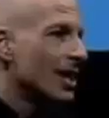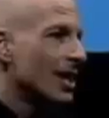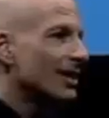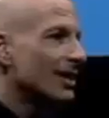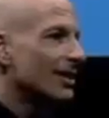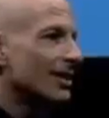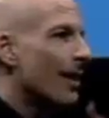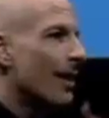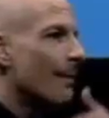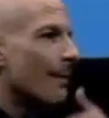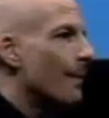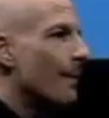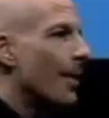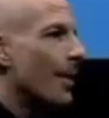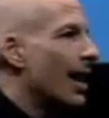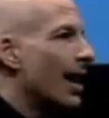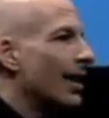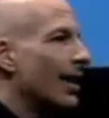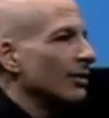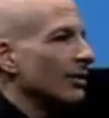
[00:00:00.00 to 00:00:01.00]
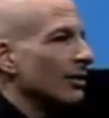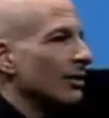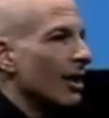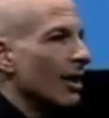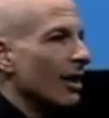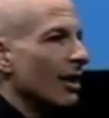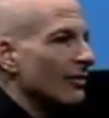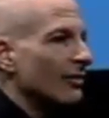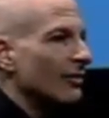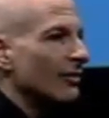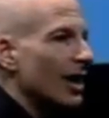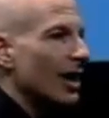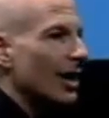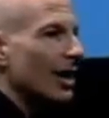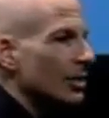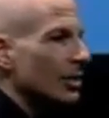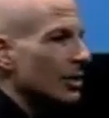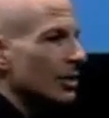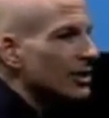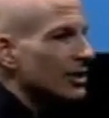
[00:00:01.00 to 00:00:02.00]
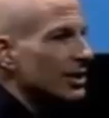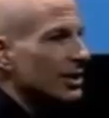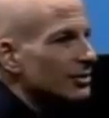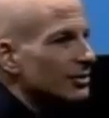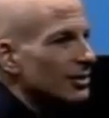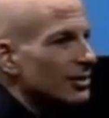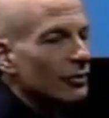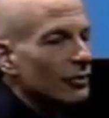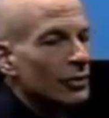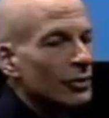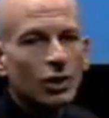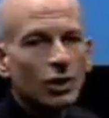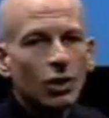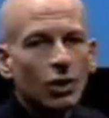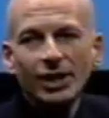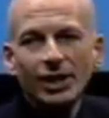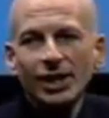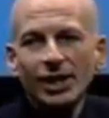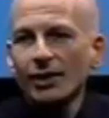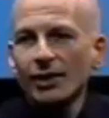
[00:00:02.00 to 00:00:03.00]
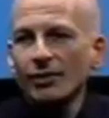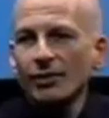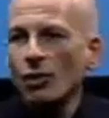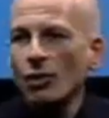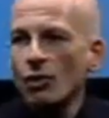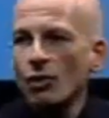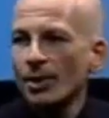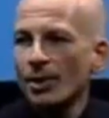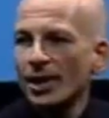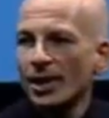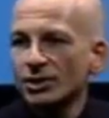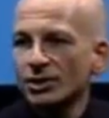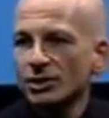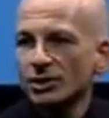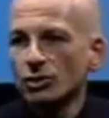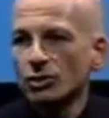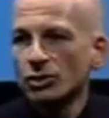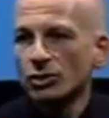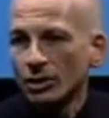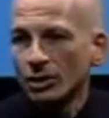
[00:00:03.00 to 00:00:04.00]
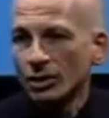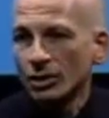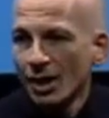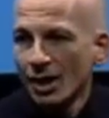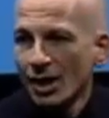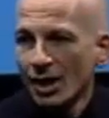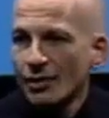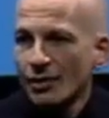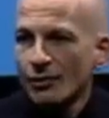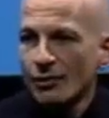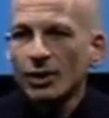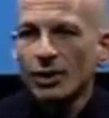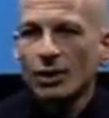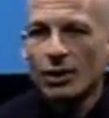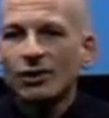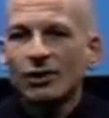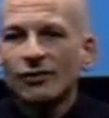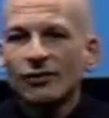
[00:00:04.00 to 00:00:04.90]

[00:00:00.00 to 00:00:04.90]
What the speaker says: That model of, and we heard it yesterday, if we could only get on the homepage of Google, if we could only